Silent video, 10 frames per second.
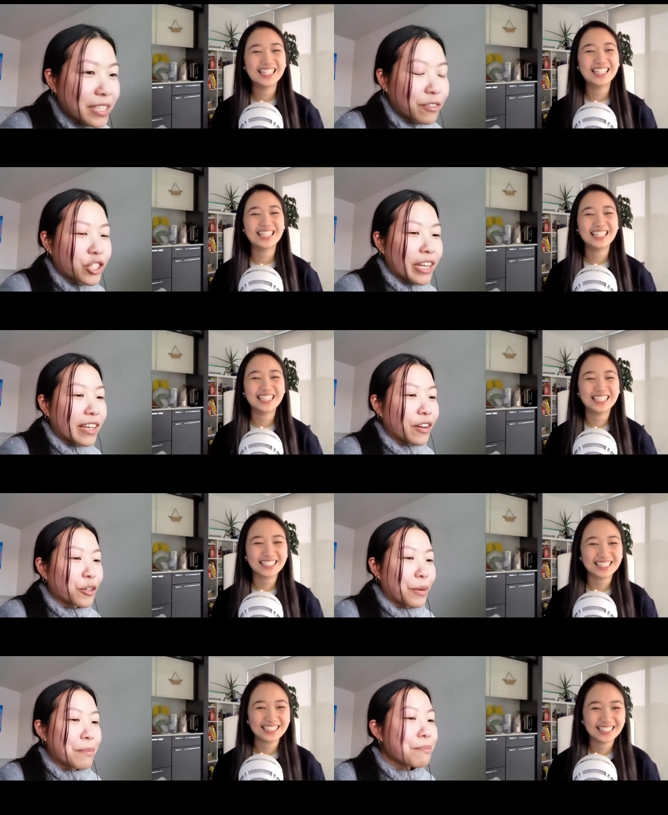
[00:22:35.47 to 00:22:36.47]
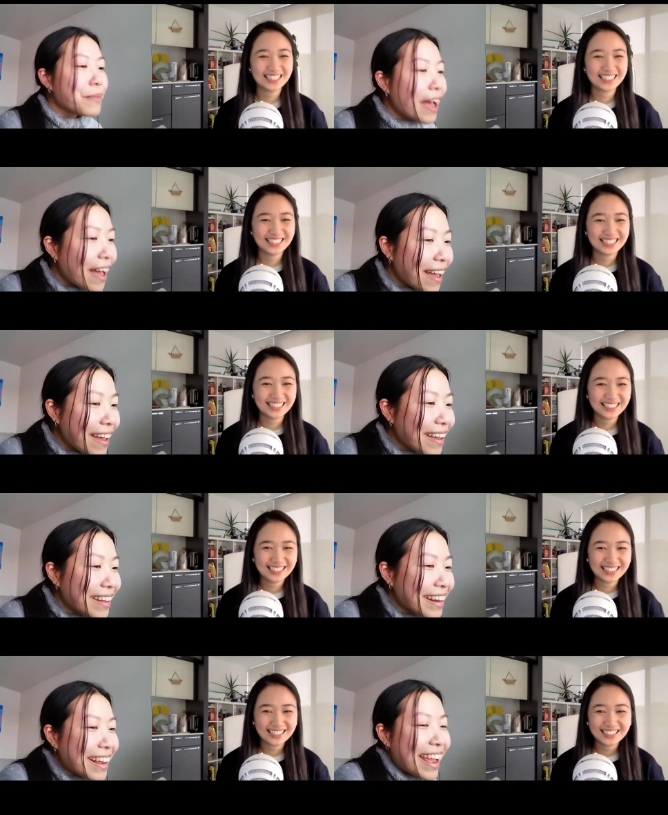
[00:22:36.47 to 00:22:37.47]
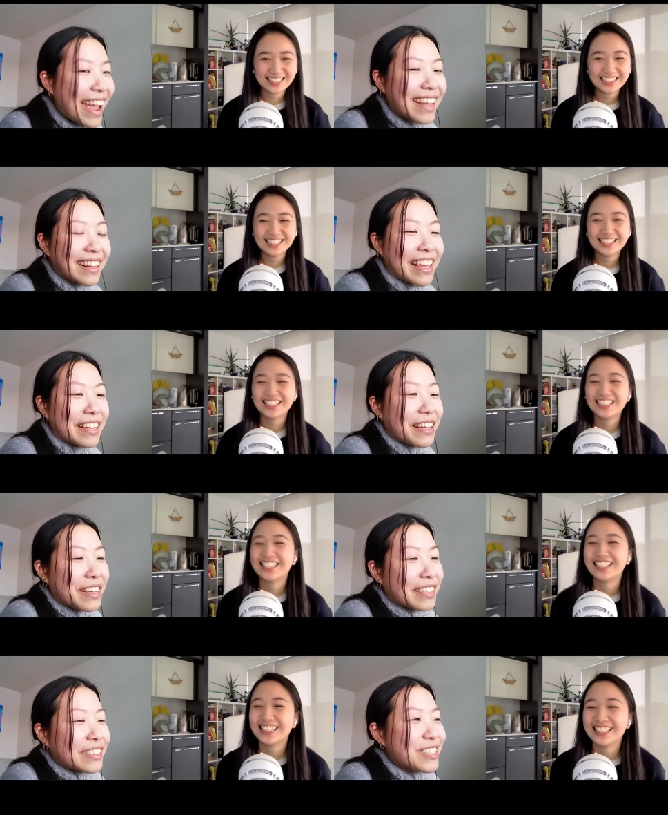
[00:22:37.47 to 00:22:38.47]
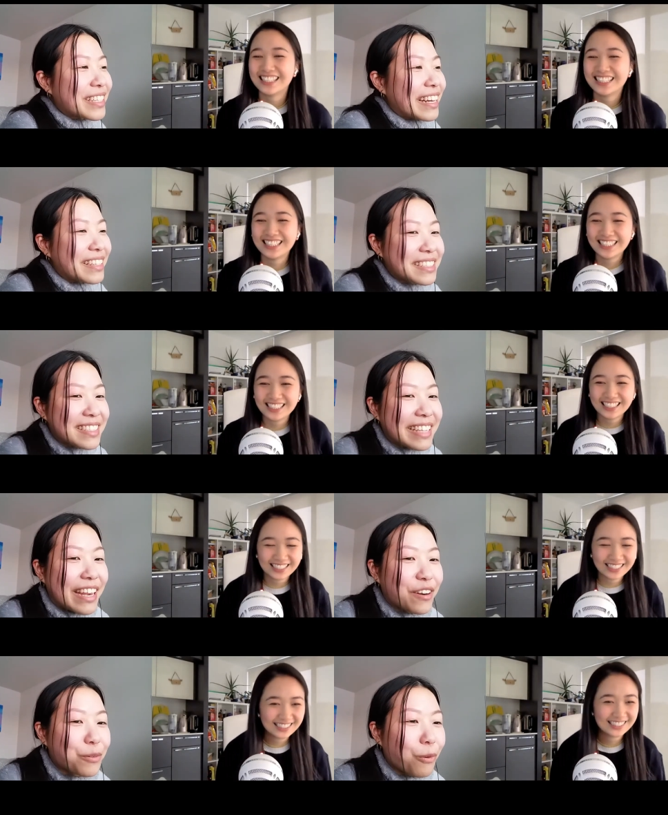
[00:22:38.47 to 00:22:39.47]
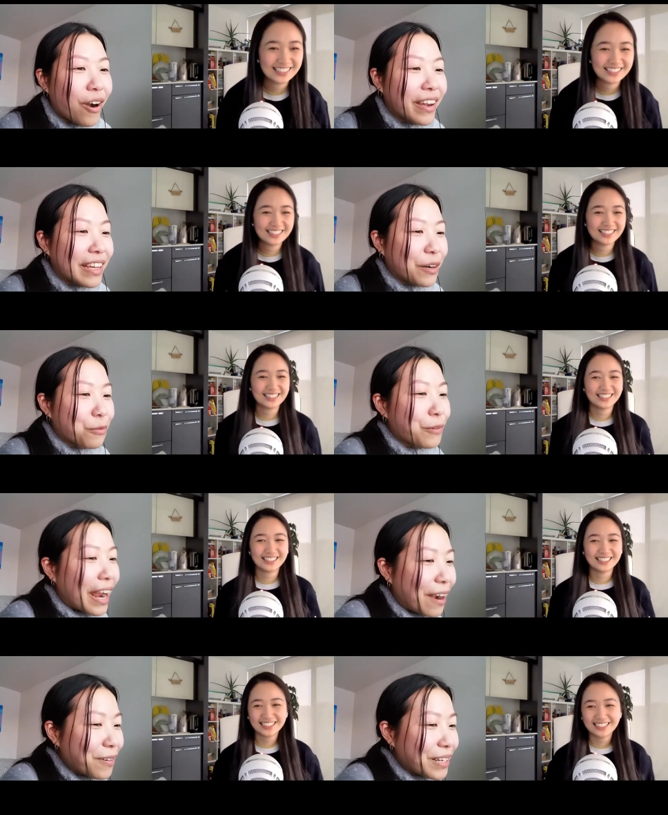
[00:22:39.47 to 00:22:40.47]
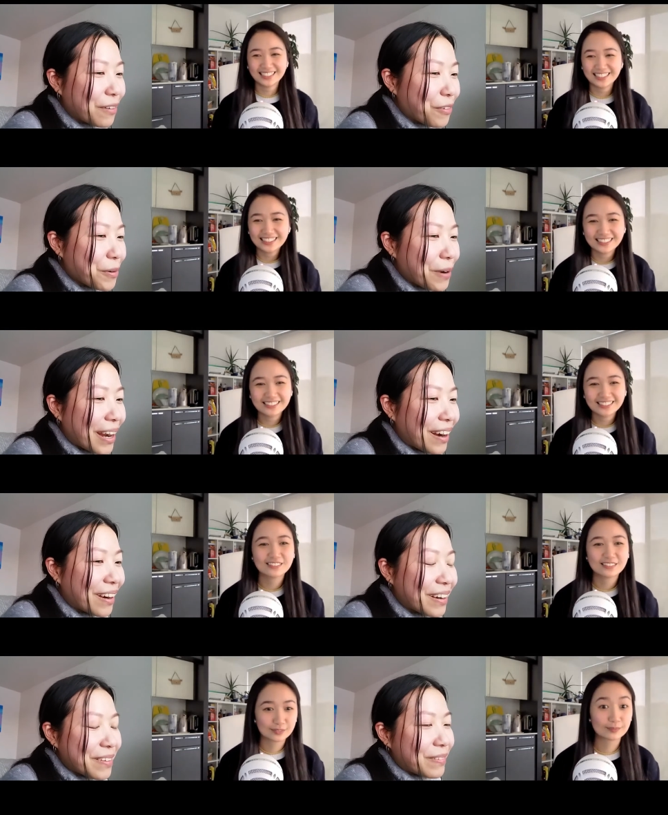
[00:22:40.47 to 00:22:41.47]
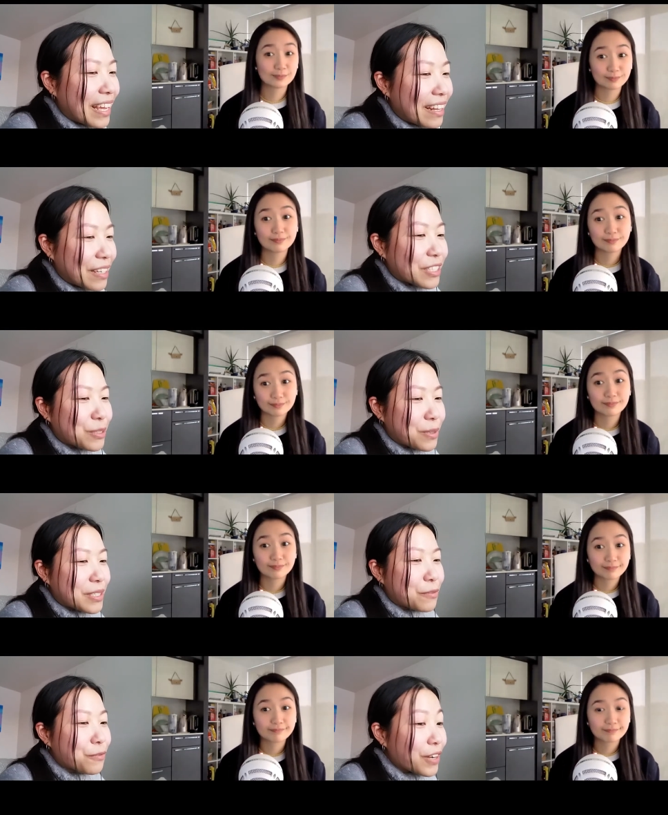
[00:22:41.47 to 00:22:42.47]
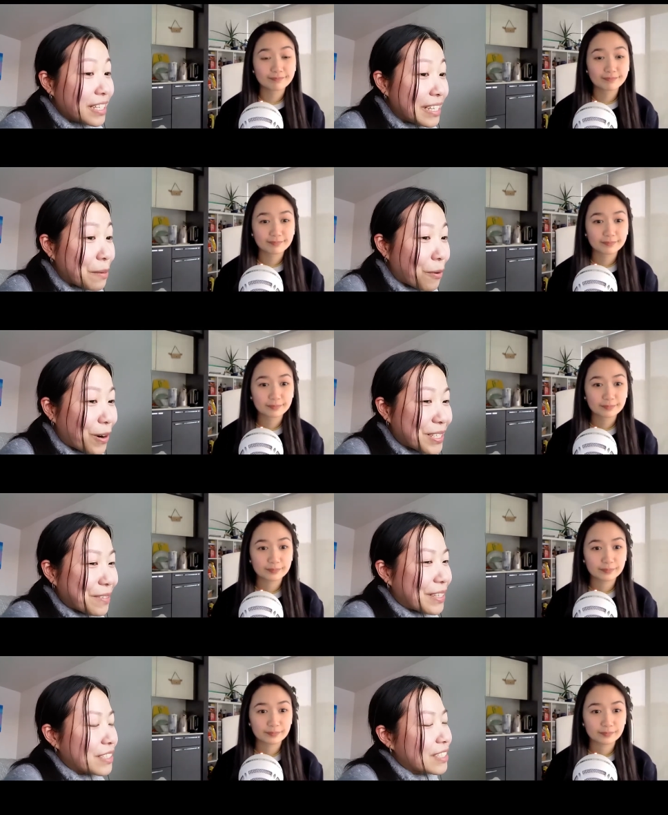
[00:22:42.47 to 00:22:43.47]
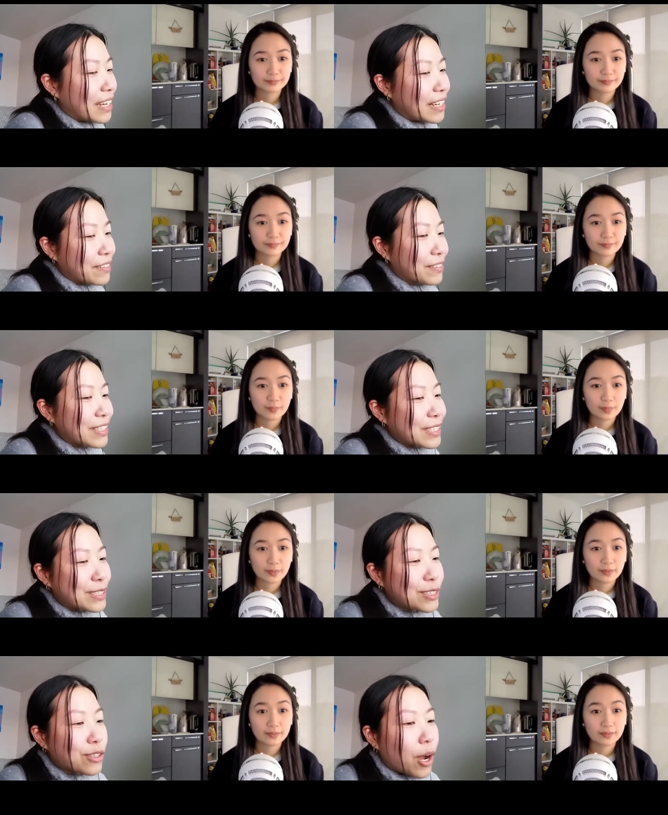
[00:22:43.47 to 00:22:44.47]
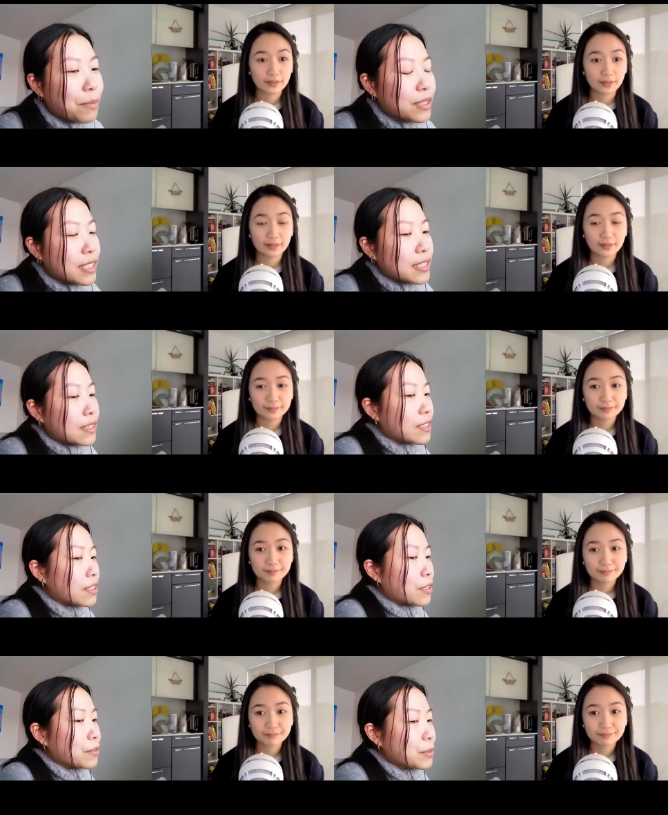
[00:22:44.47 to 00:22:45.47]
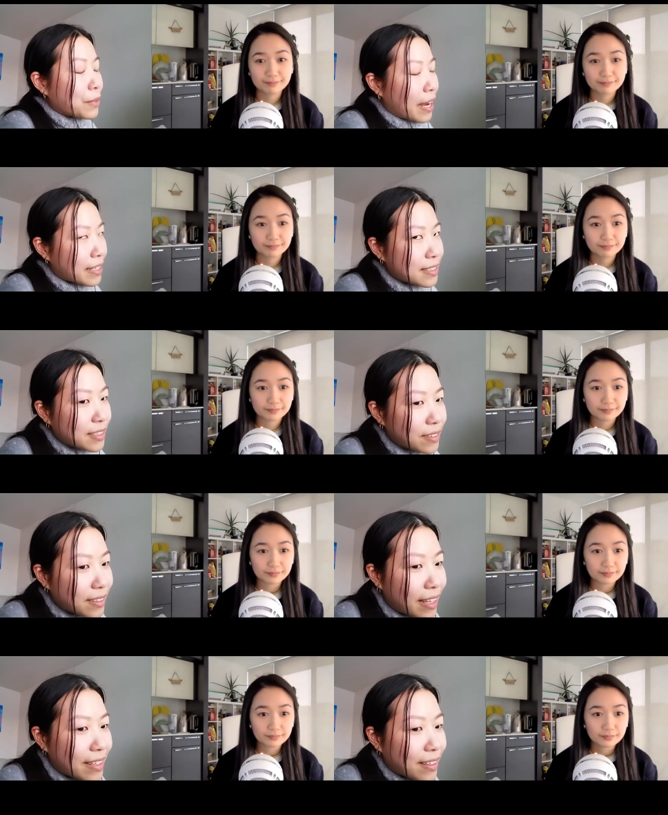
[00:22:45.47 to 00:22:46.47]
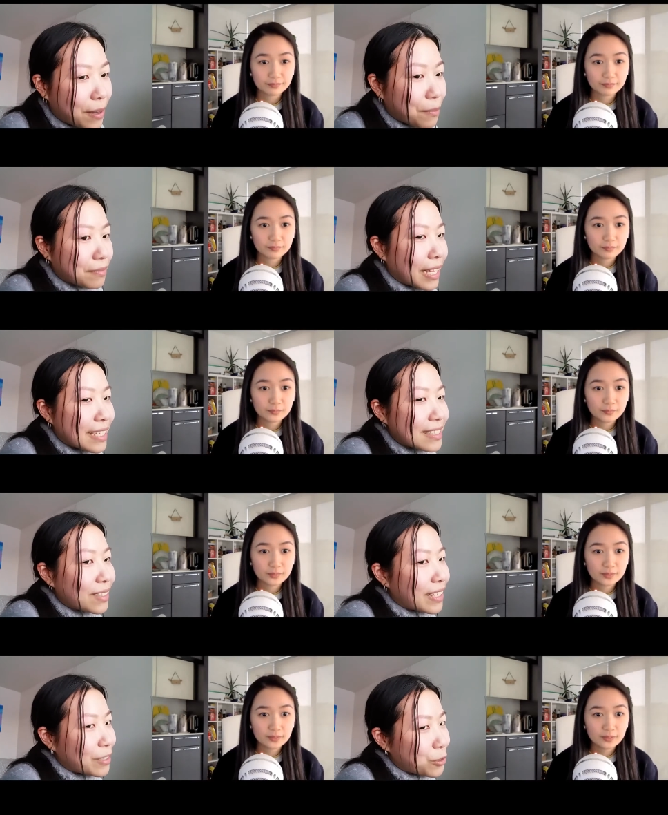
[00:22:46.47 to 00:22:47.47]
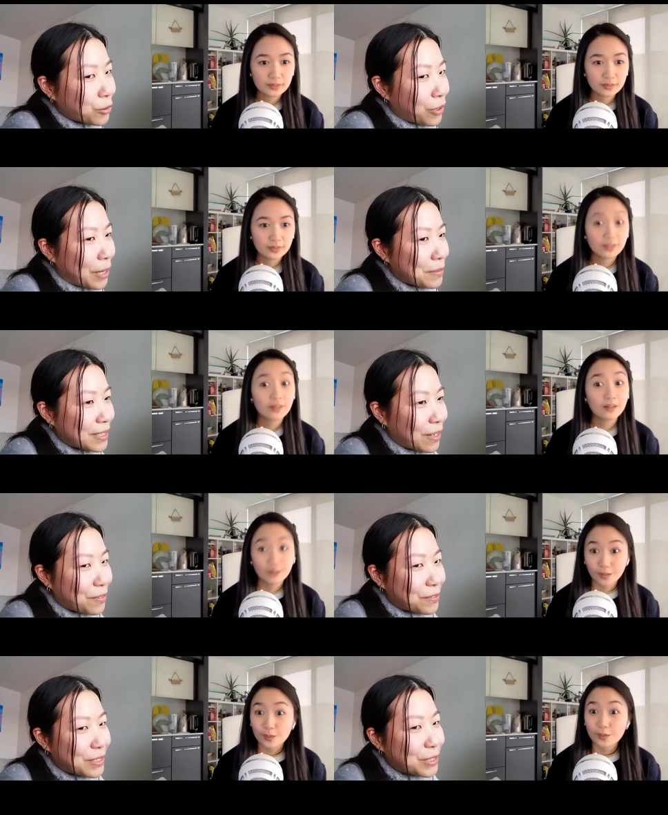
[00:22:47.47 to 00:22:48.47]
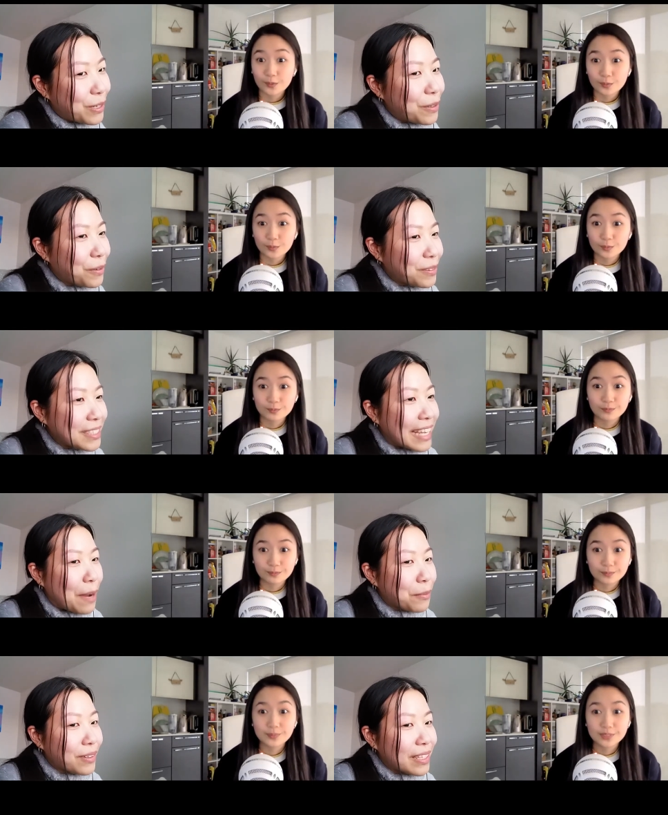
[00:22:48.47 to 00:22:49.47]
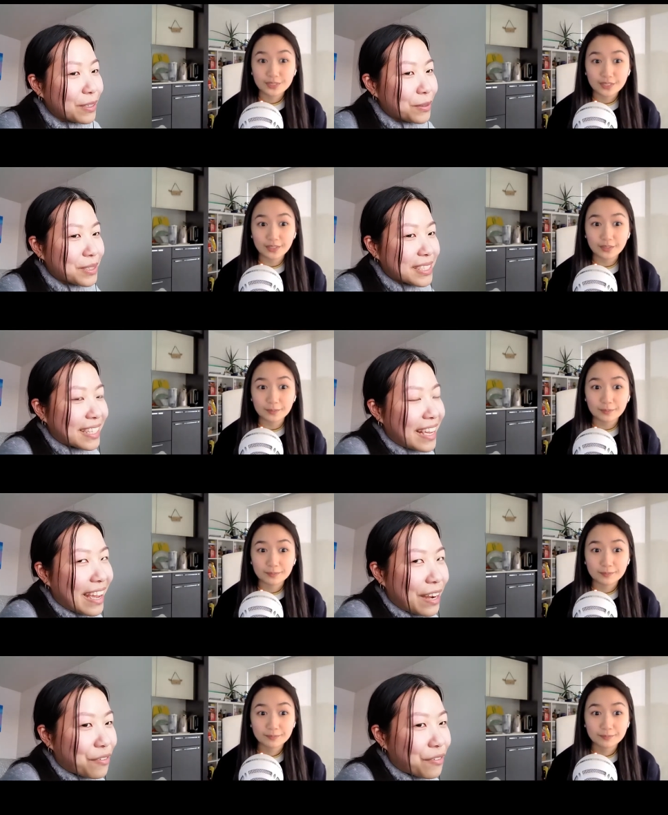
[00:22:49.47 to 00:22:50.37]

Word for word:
Speaker 1: finding myself checking under my bed and like just getting scared walking around everywhere. And it just wasn't fun anymore. So I just kind of stopped yeah. listening to those, but I still like them. I still like true crime stuff. So I'll dabble in Same. those